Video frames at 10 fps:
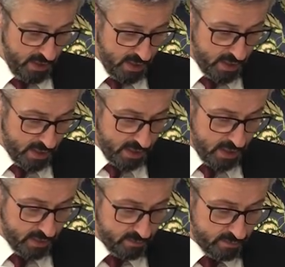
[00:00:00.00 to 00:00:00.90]

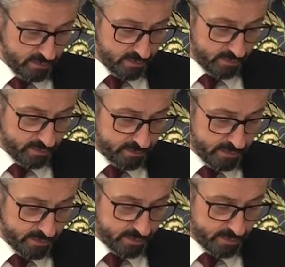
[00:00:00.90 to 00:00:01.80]

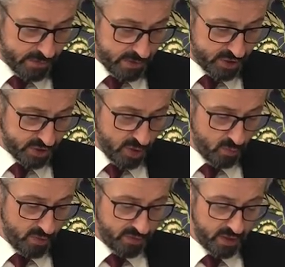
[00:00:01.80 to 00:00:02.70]
As shown
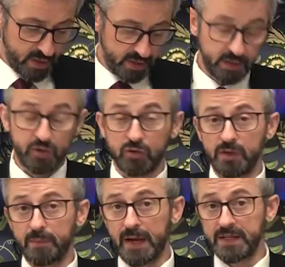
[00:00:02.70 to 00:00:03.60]
during
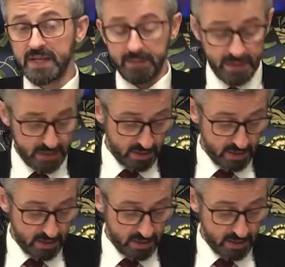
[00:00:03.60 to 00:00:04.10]
the pandemic,